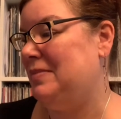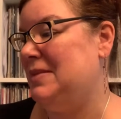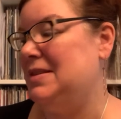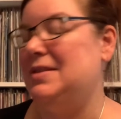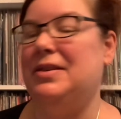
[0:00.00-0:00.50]

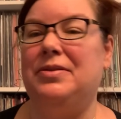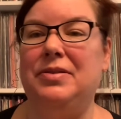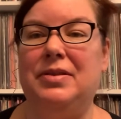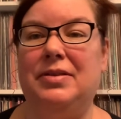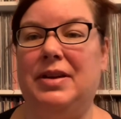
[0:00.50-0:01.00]
So you
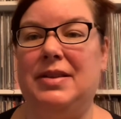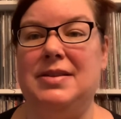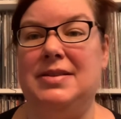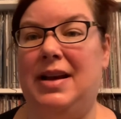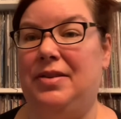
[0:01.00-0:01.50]
can look at the
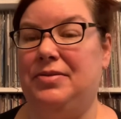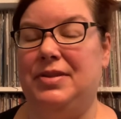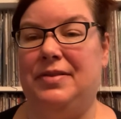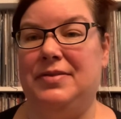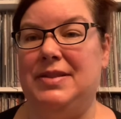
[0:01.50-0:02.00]
sound
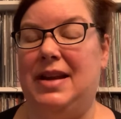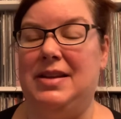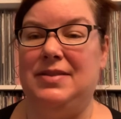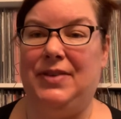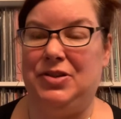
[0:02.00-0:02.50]
of
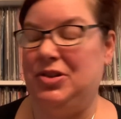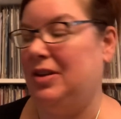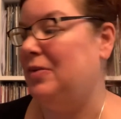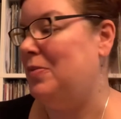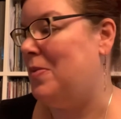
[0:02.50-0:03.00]
science
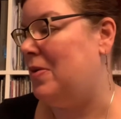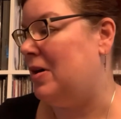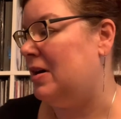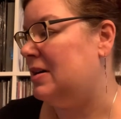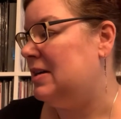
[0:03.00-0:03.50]
fiction,
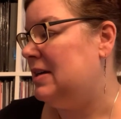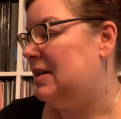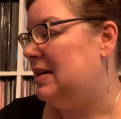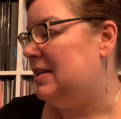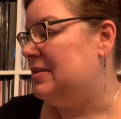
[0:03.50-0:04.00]
war,
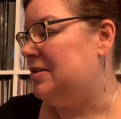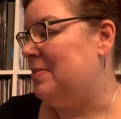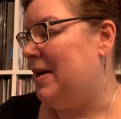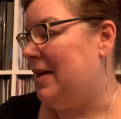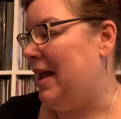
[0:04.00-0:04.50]

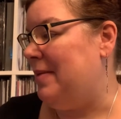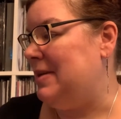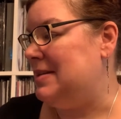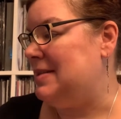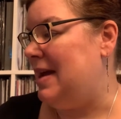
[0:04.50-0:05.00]
screwball
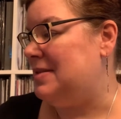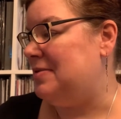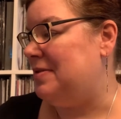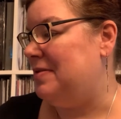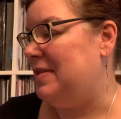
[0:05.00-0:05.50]
comedies, that
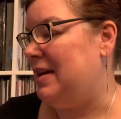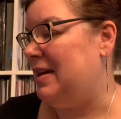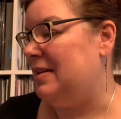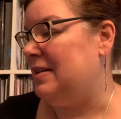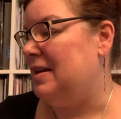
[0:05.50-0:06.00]
sort of
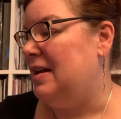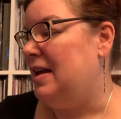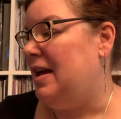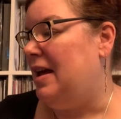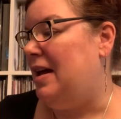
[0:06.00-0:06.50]
thing.
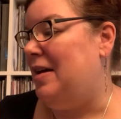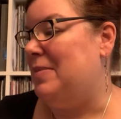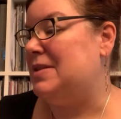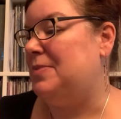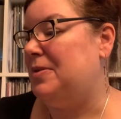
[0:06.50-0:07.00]

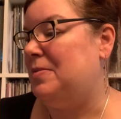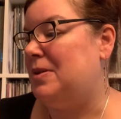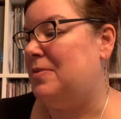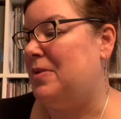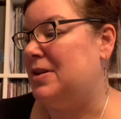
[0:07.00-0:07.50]
Explore the
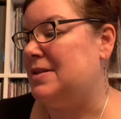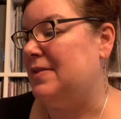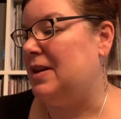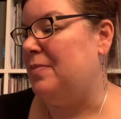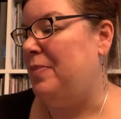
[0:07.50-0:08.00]
works of a
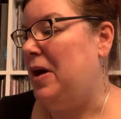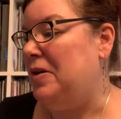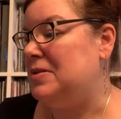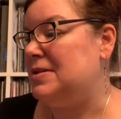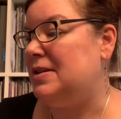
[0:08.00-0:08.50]

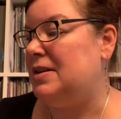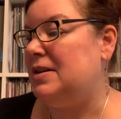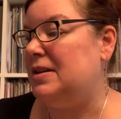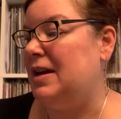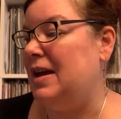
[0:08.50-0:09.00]

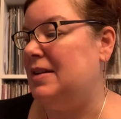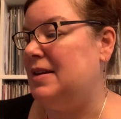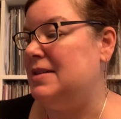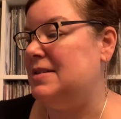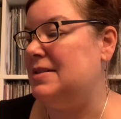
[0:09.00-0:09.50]
composer.
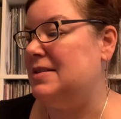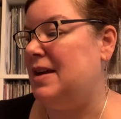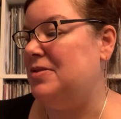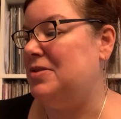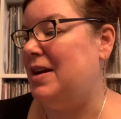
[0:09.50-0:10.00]
Analyze the
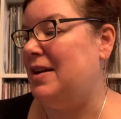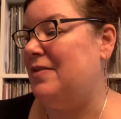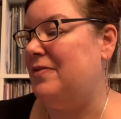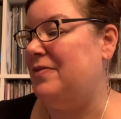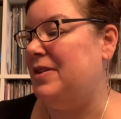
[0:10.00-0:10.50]
soundtrack of
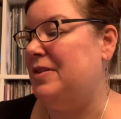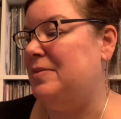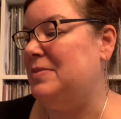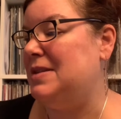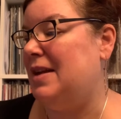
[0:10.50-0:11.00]

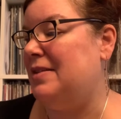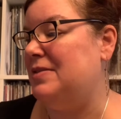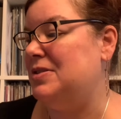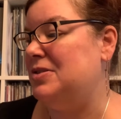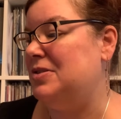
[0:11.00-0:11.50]
film,
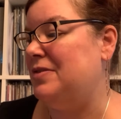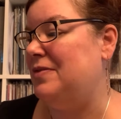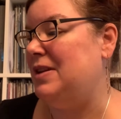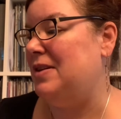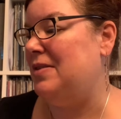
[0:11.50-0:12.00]
television show,
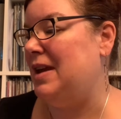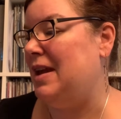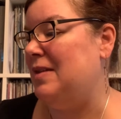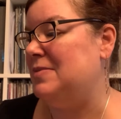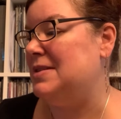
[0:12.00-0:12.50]
video
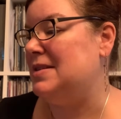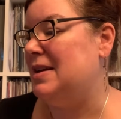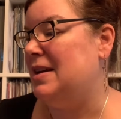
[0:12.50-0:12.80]
games